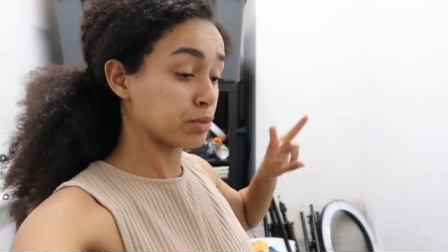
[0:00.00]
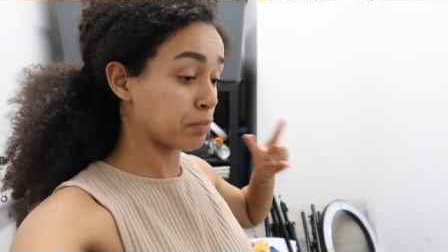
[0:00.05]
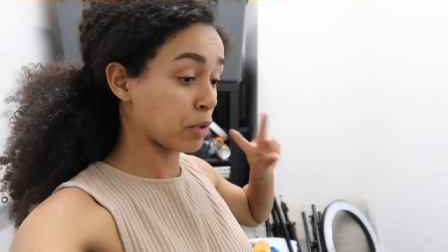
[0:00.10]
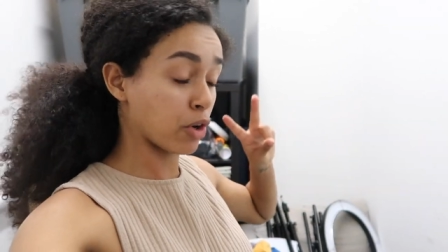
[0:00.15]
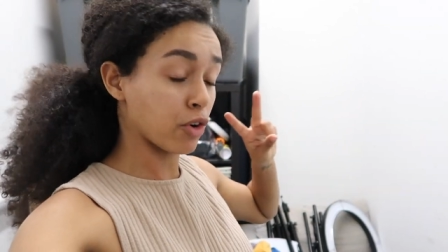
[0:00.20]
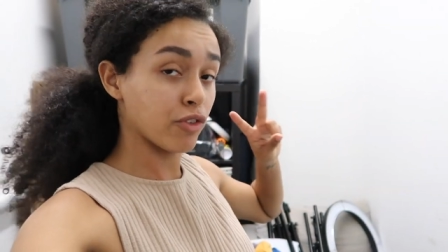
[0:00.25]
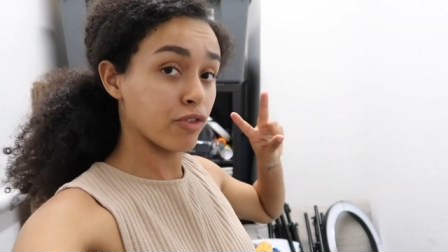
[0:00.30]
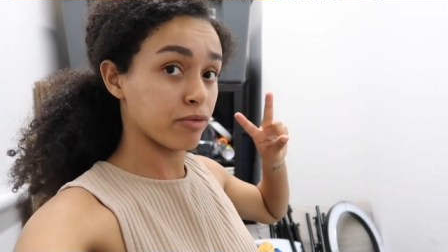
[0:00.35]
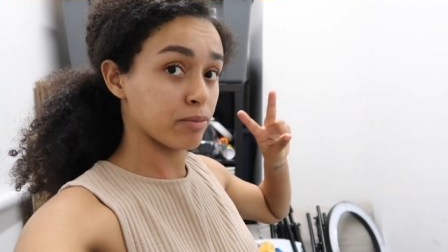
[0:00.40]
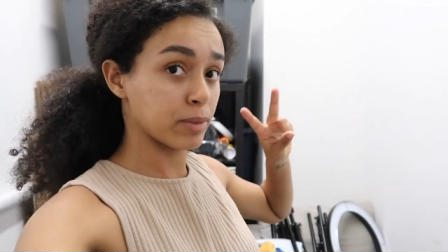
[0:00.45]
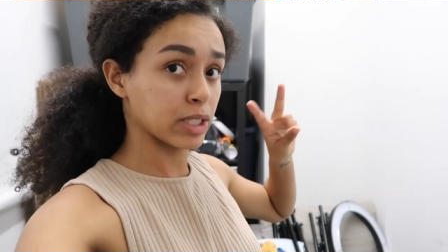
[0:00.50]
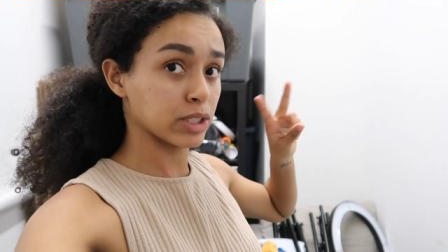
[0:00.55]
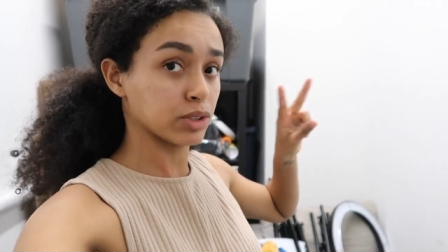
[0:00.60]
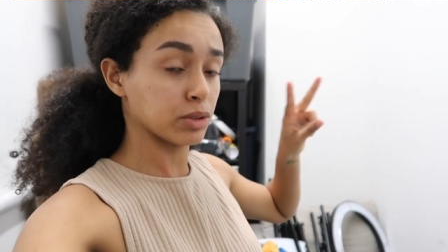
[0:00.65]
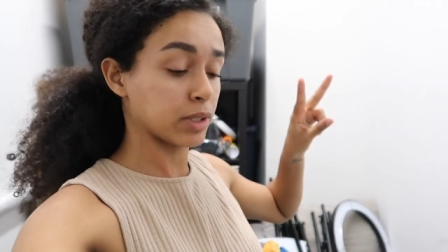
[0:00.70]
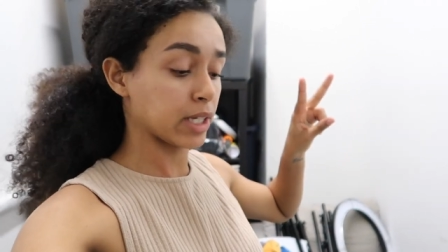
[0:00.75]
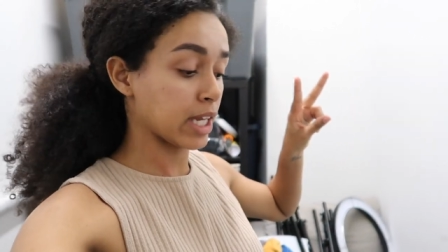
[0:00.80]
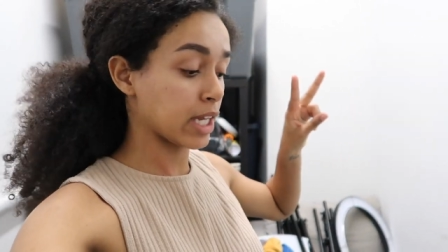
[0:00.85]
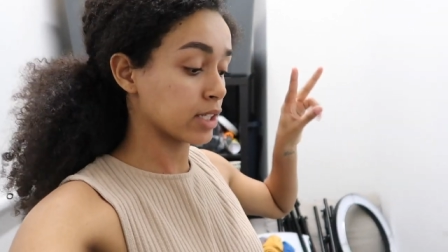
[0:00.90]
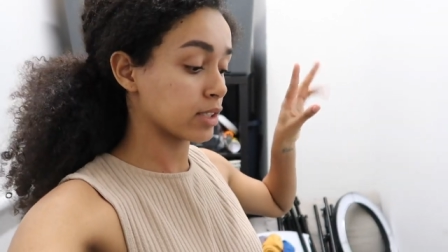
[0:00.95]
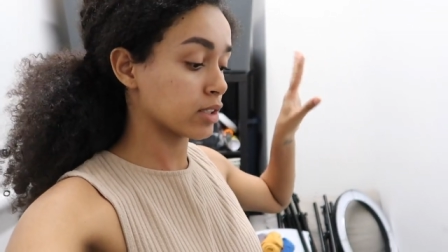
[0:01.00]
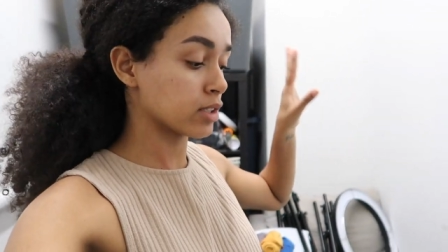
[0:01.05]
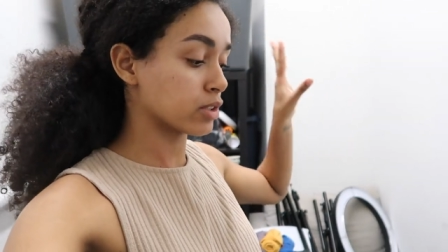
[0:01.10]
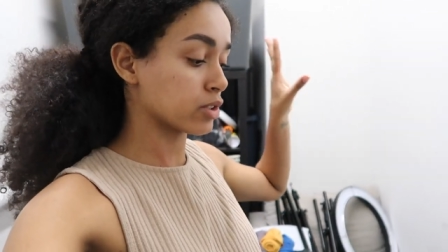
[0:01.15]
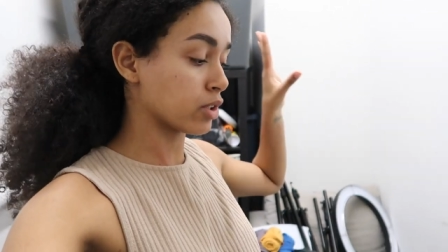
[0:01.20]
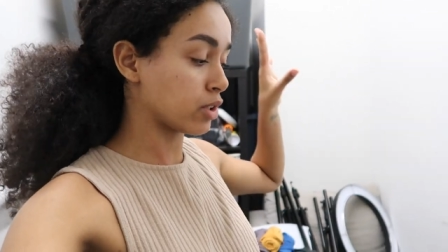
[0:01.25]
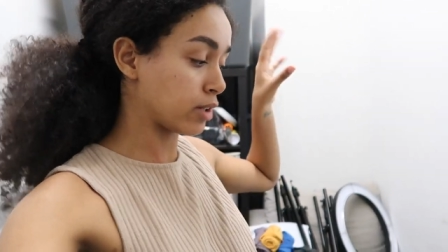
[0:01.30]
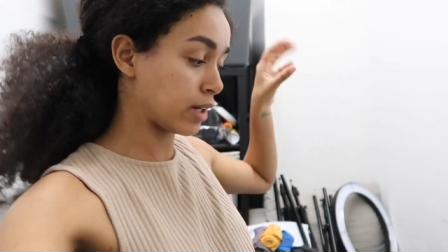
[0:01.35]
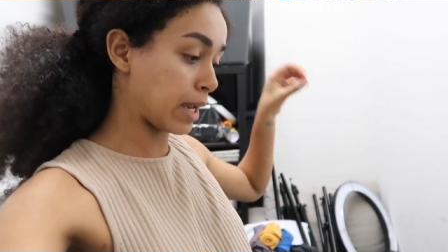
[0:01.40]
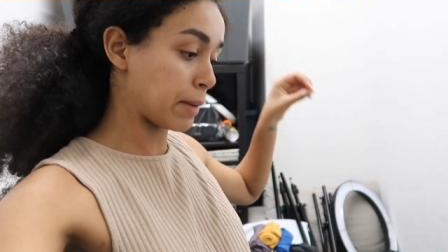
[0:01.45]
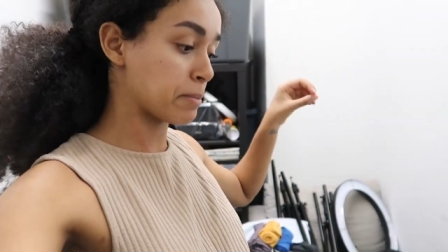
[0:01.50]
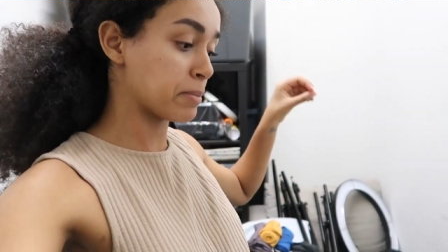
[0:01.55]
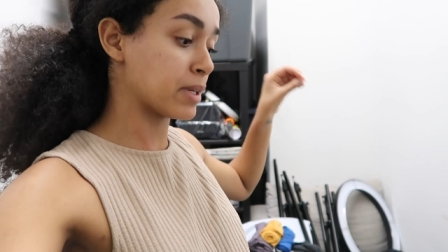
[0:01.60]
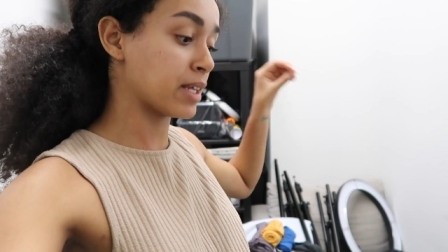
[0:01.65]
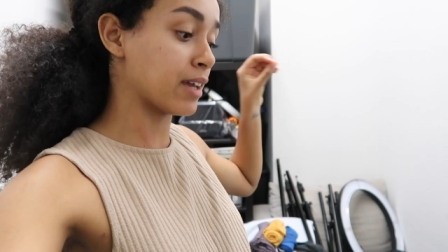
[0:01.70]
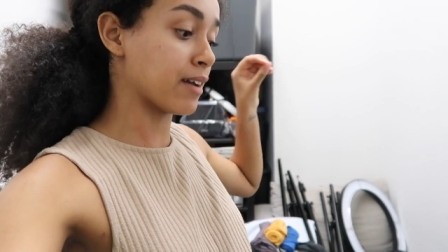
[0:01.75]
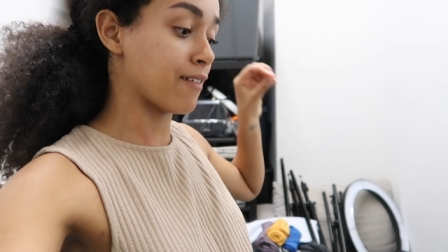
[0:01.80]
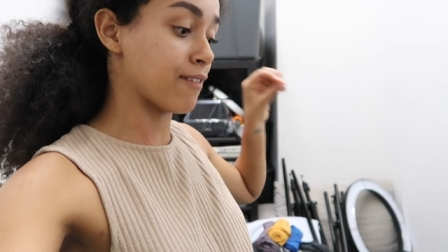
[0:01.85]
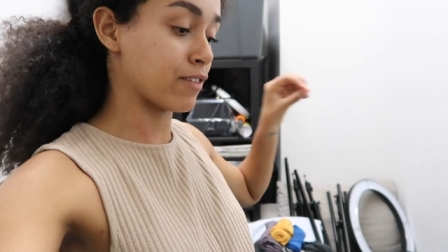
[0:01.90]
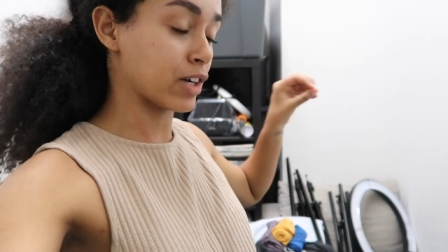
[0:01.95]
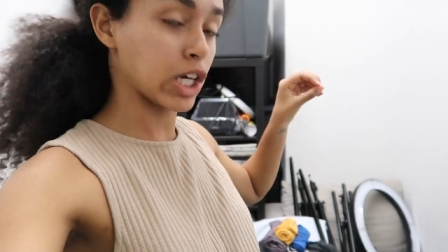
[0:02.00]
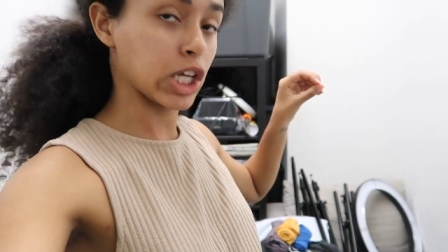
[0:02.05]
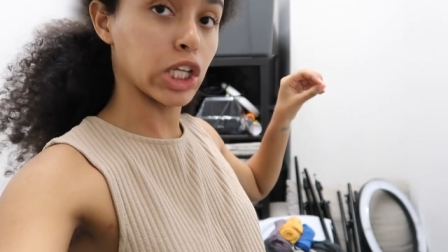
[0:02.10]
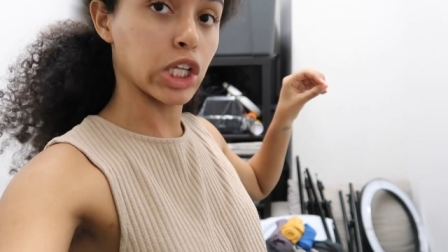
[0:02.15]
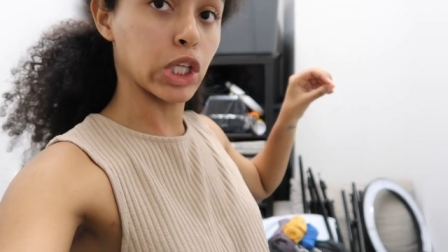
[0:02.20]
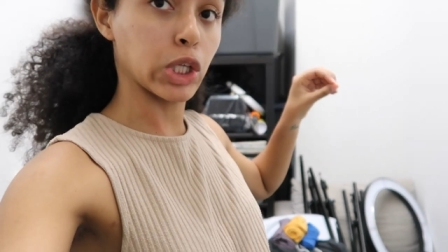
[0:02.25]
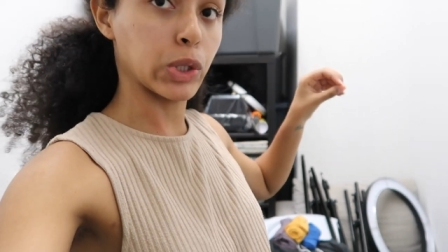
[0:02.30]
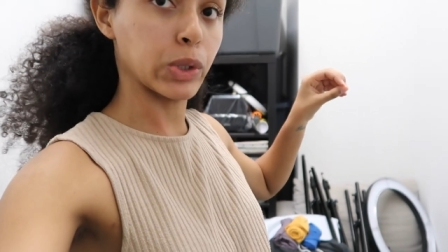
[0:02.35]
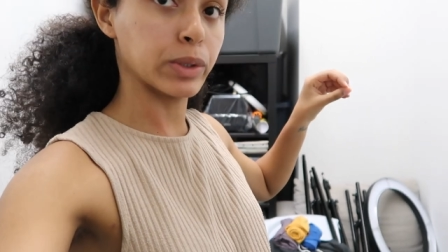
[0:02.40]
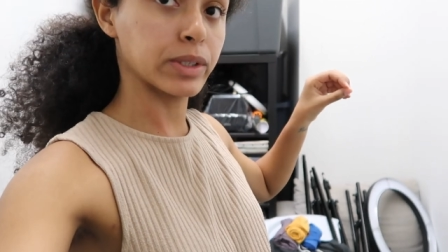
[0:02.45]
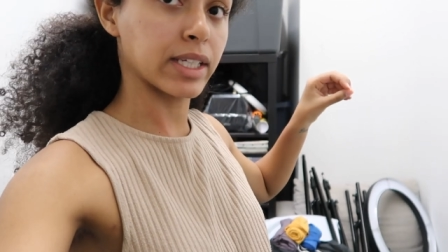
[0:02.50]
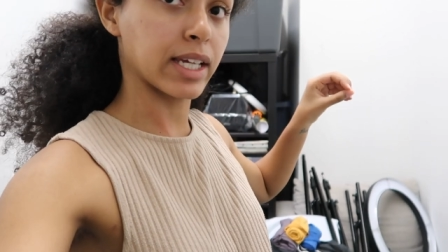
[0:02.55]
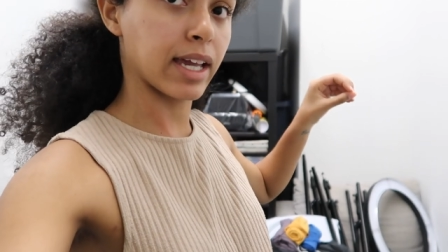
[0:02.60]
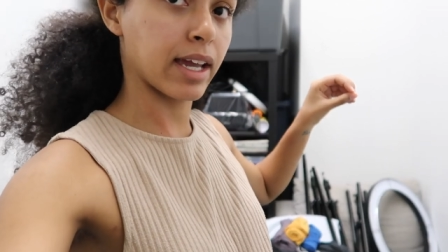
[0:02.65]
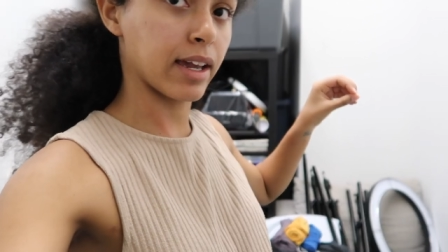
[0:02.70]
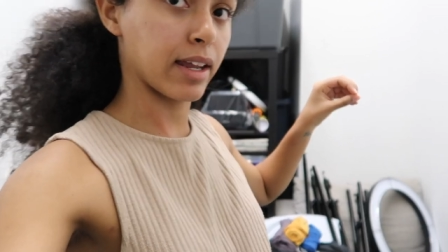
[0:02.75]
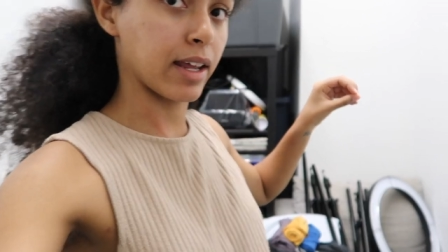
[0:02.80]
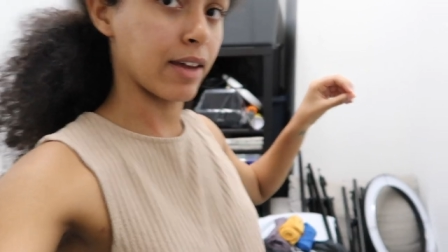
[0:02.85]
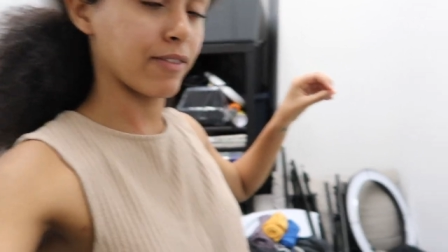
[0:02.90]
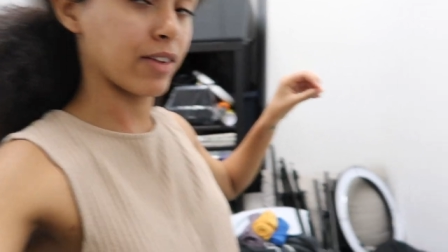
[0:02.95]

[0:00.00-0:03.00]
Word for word: both my suitcases are empty of clothes. I kind of